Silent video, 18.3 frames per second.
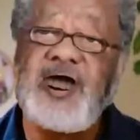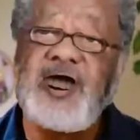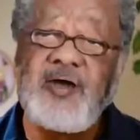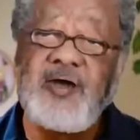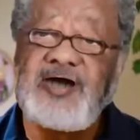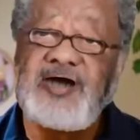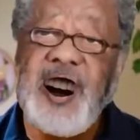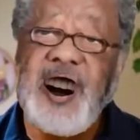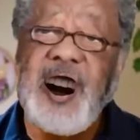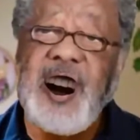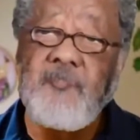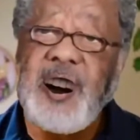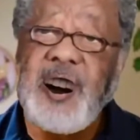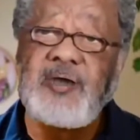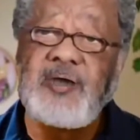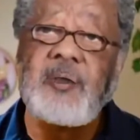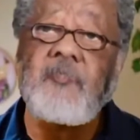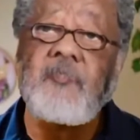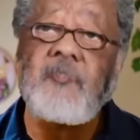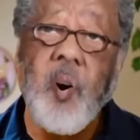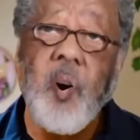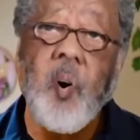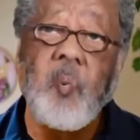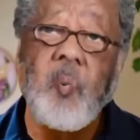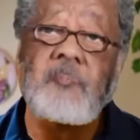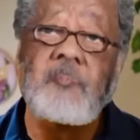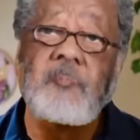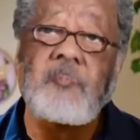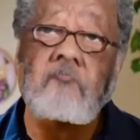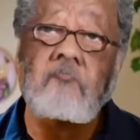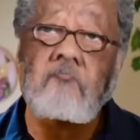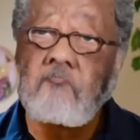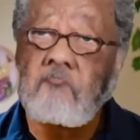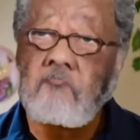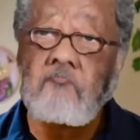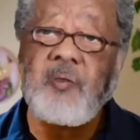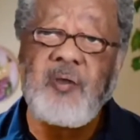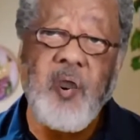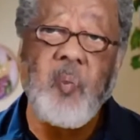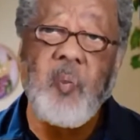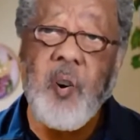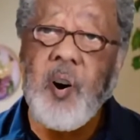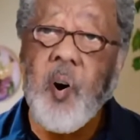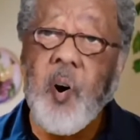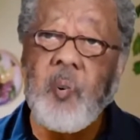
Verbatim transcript: time I come home. You home?